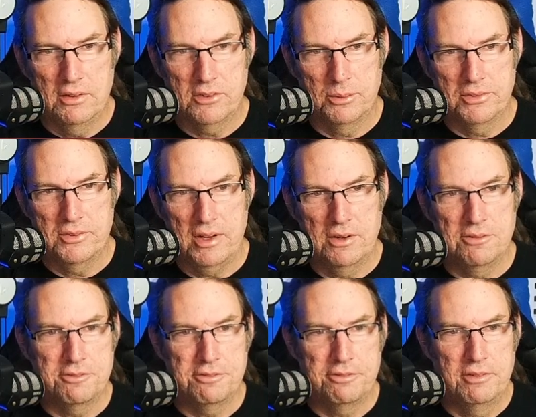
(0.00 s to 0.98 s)
So instead
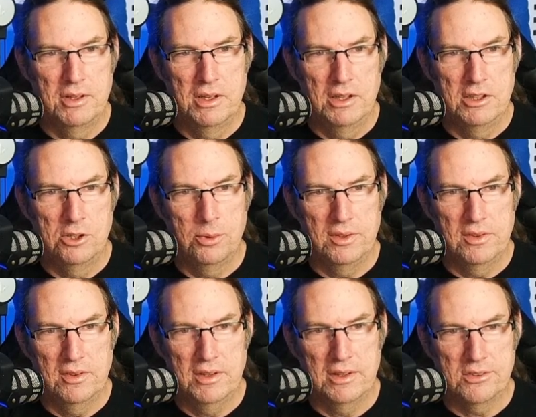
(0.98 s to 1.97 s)
of doing
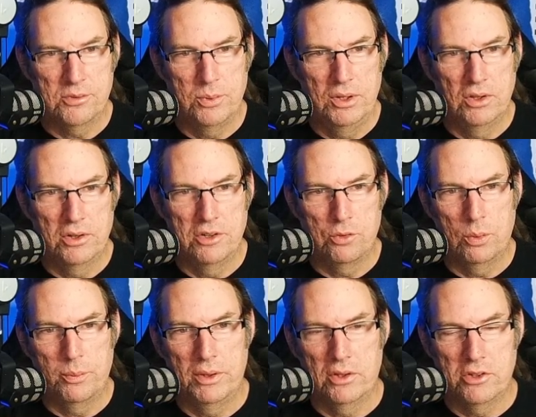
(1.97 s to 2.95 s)
this, we learned when
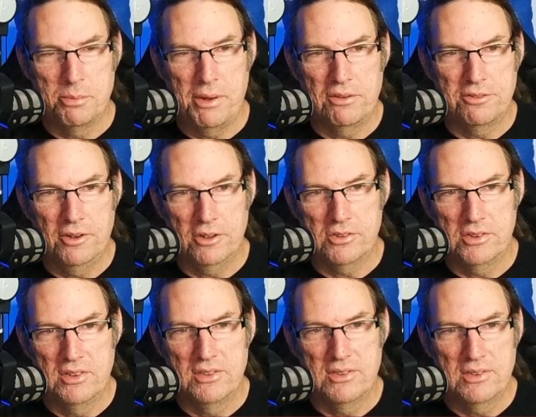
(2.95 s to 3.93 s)
we learned about
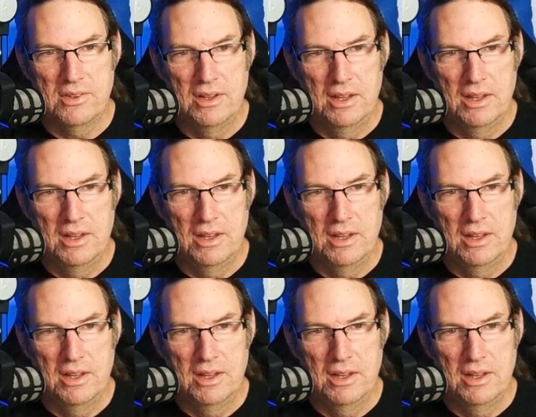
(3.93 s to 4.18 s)
functions